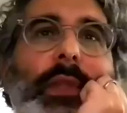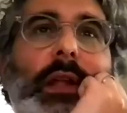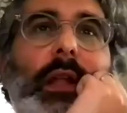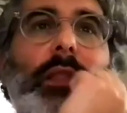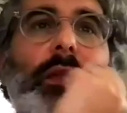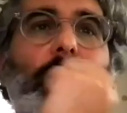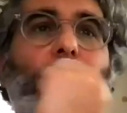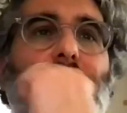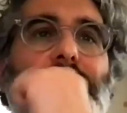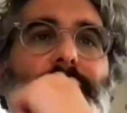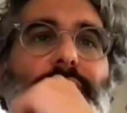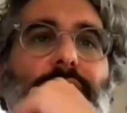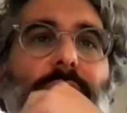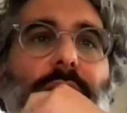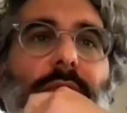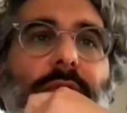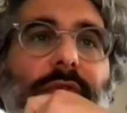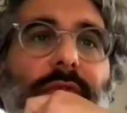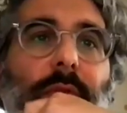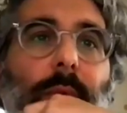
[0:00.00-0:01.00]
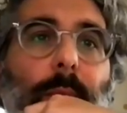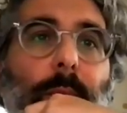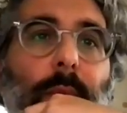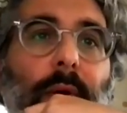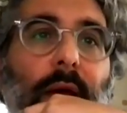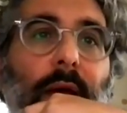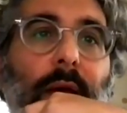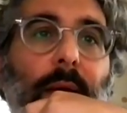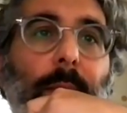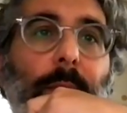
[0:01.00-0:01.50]
another question from
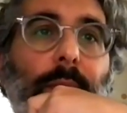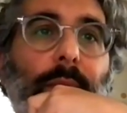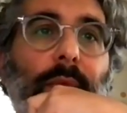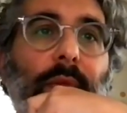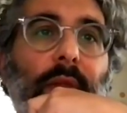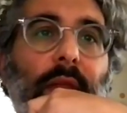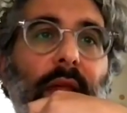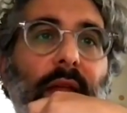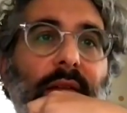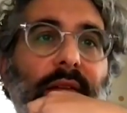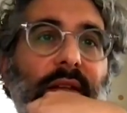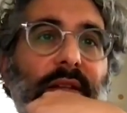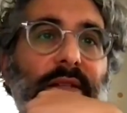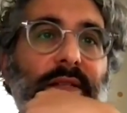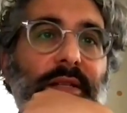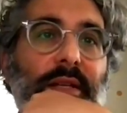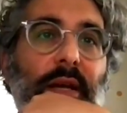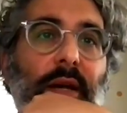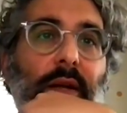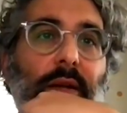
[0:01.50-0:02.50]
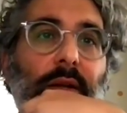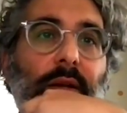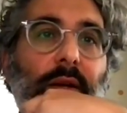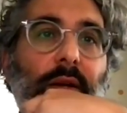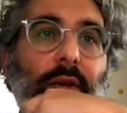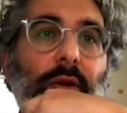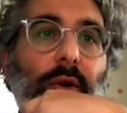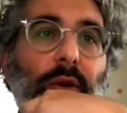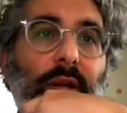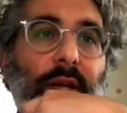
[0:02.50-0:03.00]
um, Tiziana
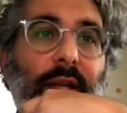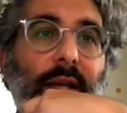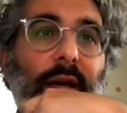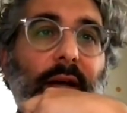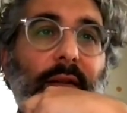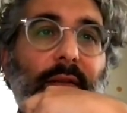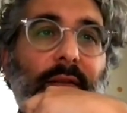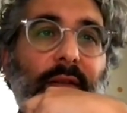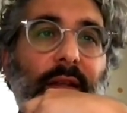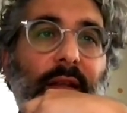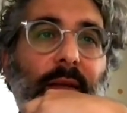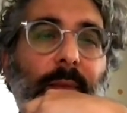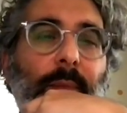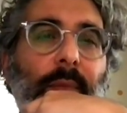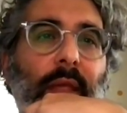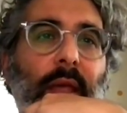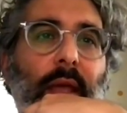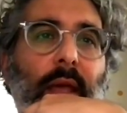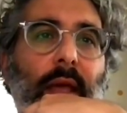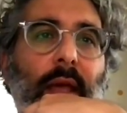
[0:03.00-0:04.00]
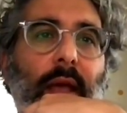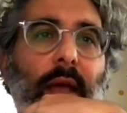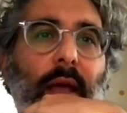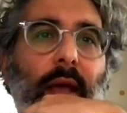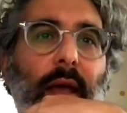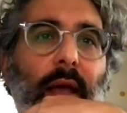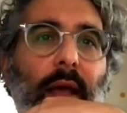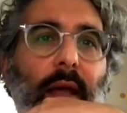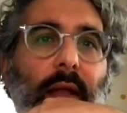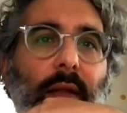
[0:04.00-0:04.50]
Cobliati,
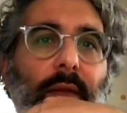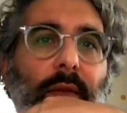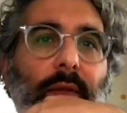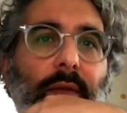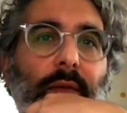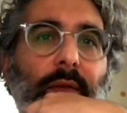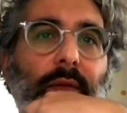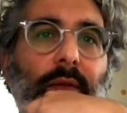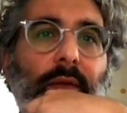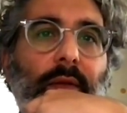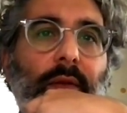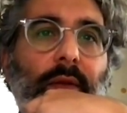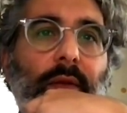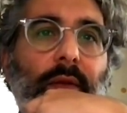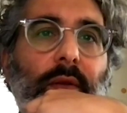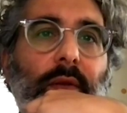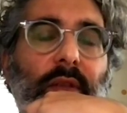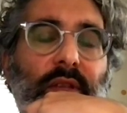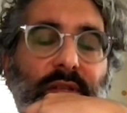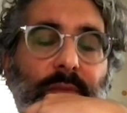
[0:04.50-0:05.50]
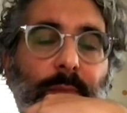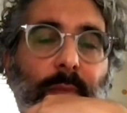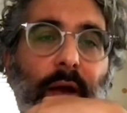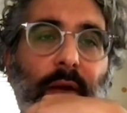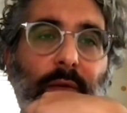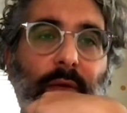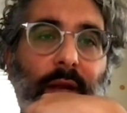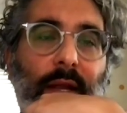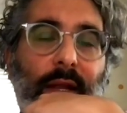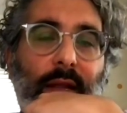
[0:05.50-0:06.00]
and this
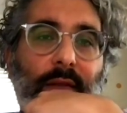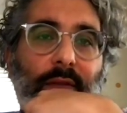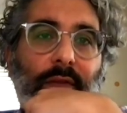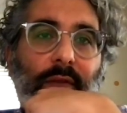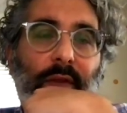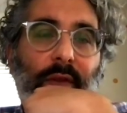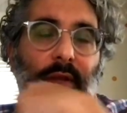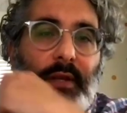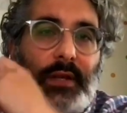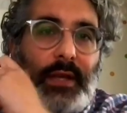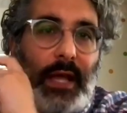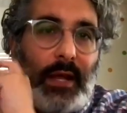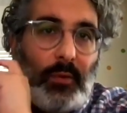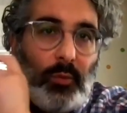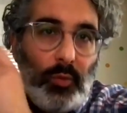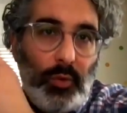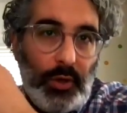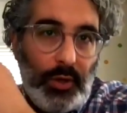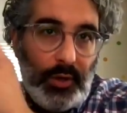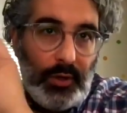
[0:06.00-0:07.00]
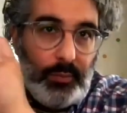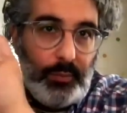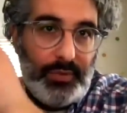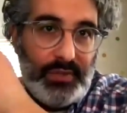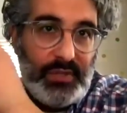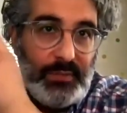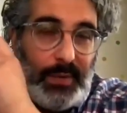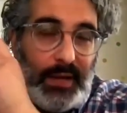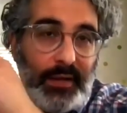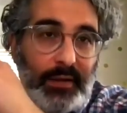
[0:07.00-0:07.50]
might relate to the network
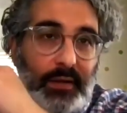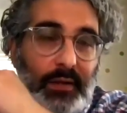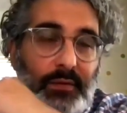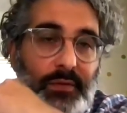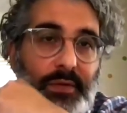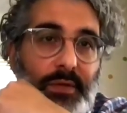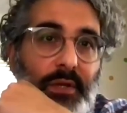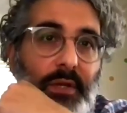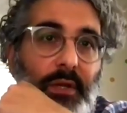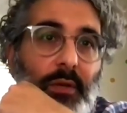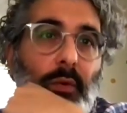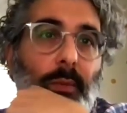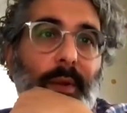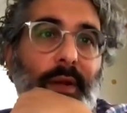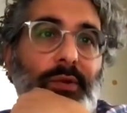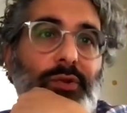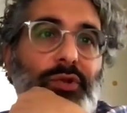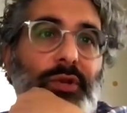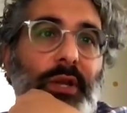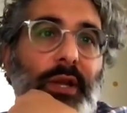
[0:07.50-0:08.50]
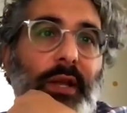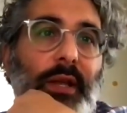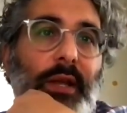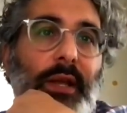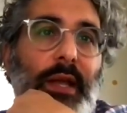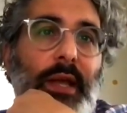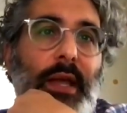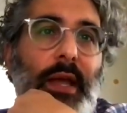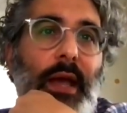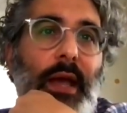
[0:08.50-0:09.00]
perspectives that you were mentioning